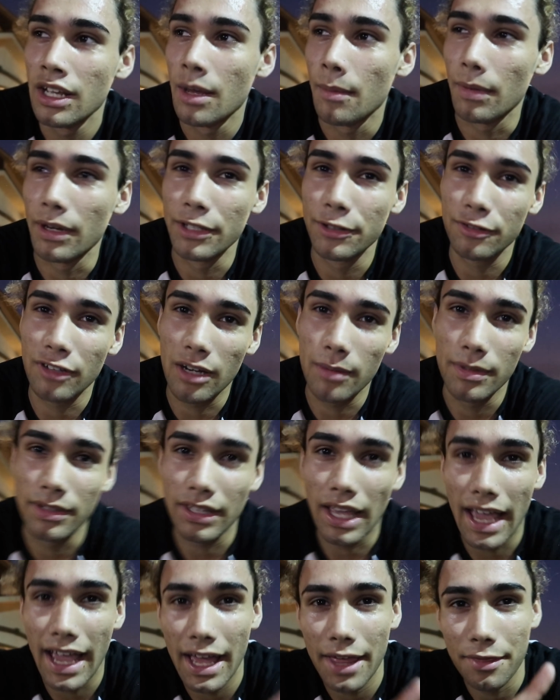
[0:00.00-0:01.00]
My Instagram is
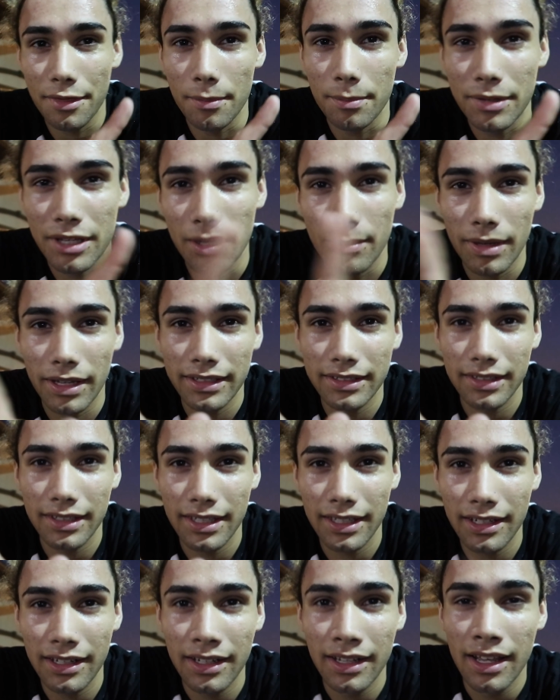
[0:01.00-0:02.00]

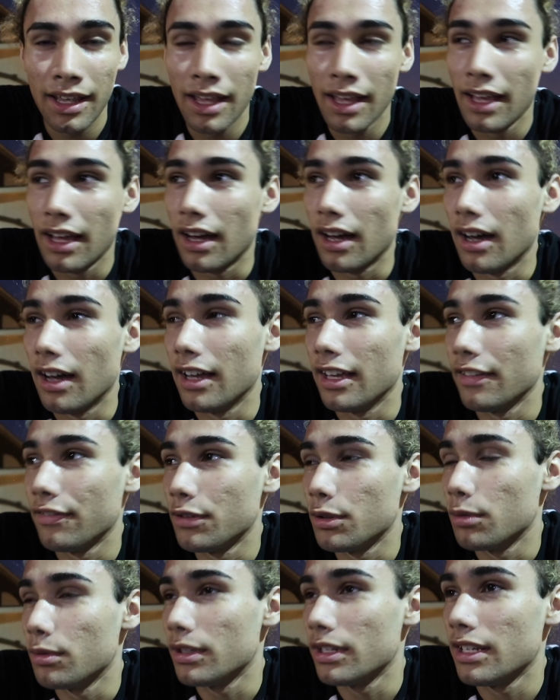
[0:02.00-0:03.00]
@the If
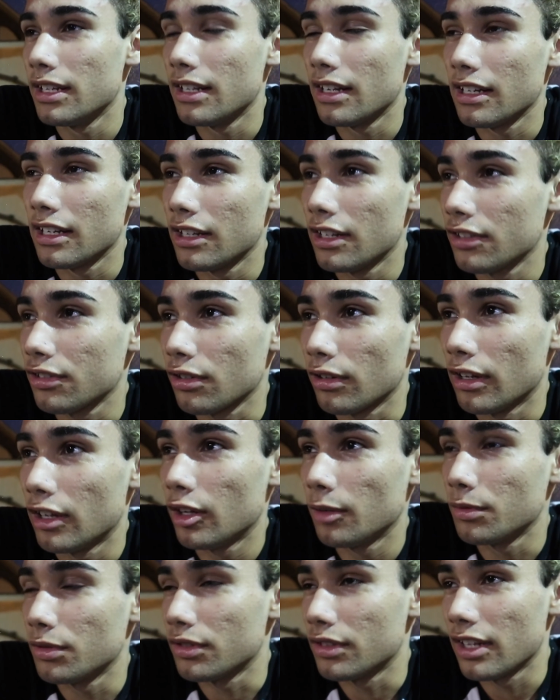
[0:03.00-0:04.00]
you need any additional
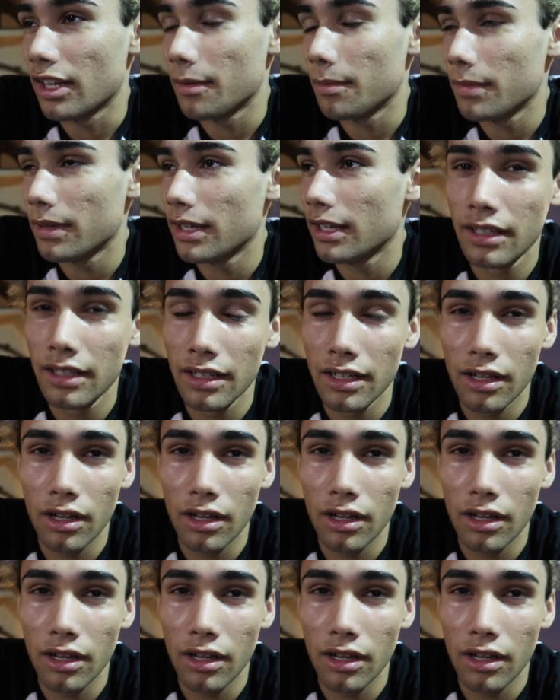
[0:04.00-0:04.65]
help, just DM me.